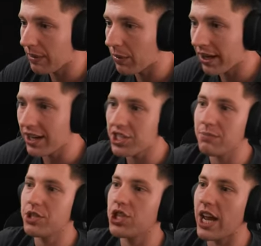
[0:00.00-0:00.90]
But we're going to
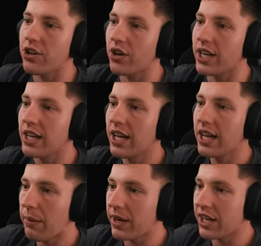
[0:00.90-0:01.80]
sim to January,
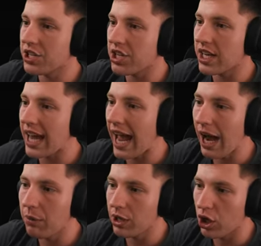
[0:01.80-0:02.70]
and we're going to see
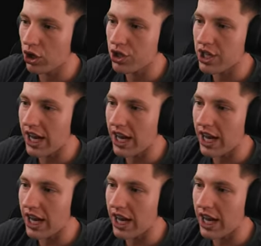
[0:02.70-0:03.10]
how it looks